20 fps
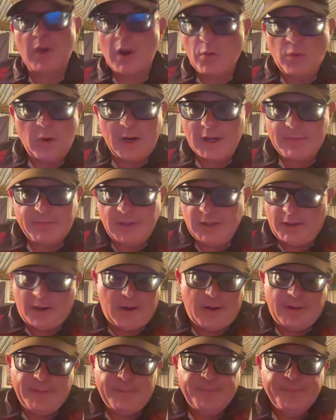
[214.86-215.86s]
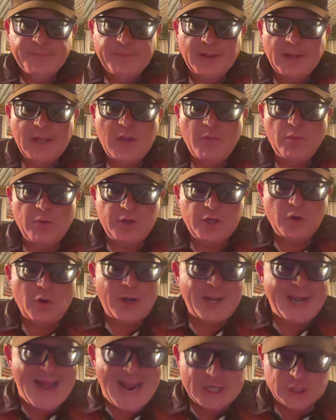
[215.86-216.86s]
we're going to be there. And we're
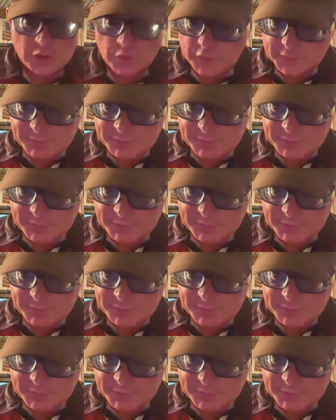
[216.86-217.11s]
doing Nationals